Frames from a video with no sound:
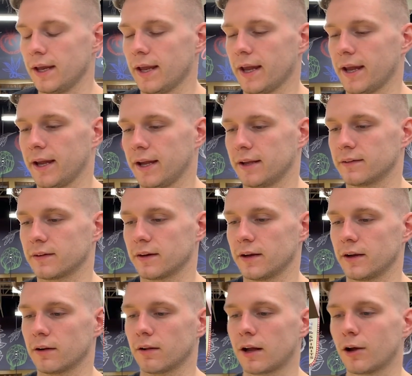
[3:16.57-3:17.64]
And
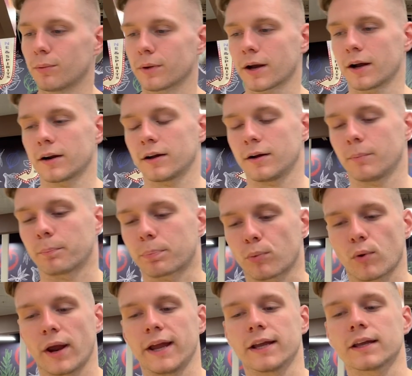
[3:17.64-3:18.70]
it'll help kind of
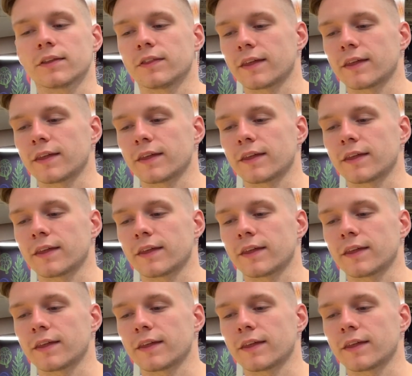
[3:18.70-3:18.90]
break